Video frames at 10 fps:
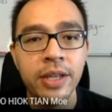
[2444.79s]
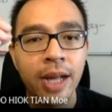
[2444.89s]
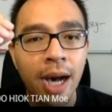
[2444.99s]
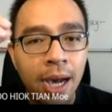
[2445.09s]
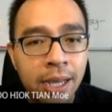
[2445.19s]

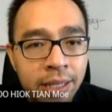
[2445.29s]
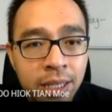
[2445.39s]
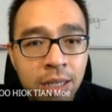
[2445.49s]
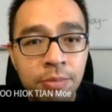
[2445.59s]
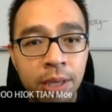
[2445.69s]
the
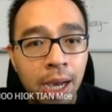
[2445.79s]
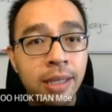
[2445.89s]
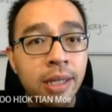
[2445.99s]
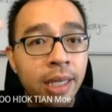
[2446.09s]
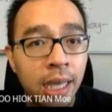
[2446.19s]
idea behind
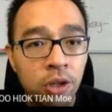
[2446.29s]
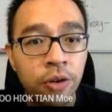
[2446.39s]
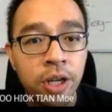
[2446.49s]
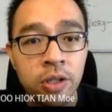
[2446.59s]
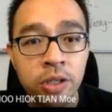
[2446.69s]
the cathode
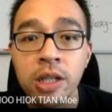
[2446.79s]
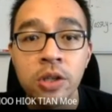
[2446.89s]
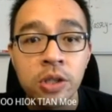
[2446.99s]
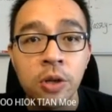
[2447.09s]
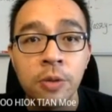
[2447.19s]
ray
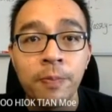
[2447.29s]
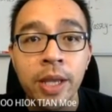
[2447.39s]
oscilloscope,